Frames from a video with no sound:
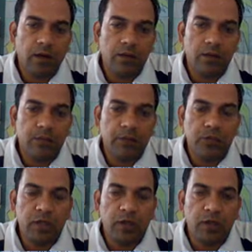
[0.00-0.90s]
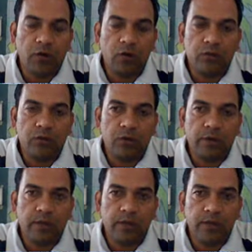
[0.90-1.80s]
specially also, what
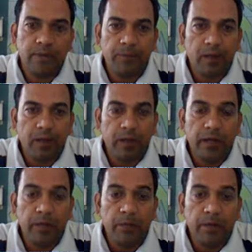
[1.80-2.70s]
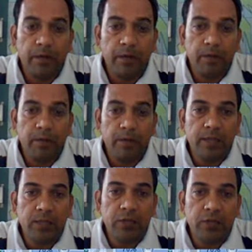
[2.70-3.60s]
you can say, it
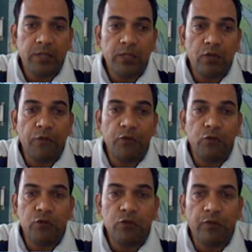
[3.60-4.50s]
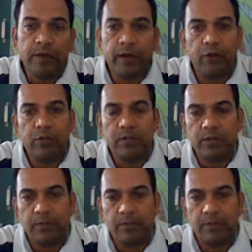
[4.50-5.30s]
makes the ease of use of an IoT system.